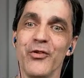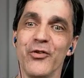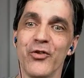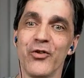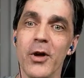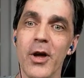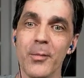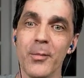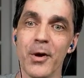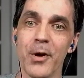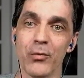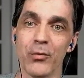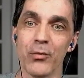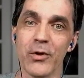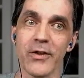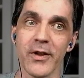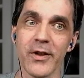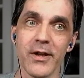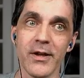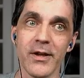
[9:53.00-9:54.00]
but
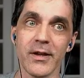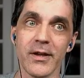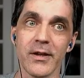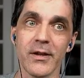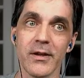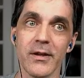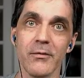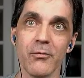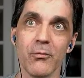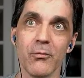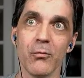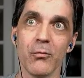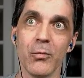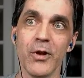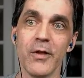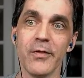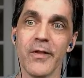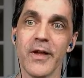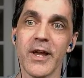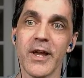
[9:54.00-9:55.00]
really, when you
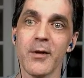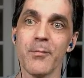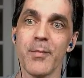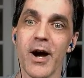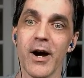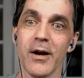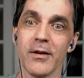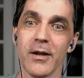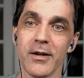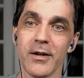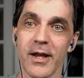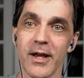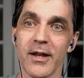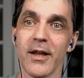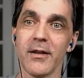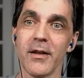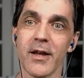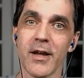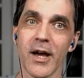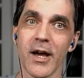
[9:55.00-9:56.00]
think about, again, I
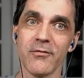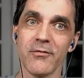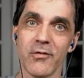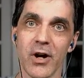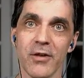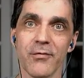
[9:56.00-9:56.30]
kind of covered it.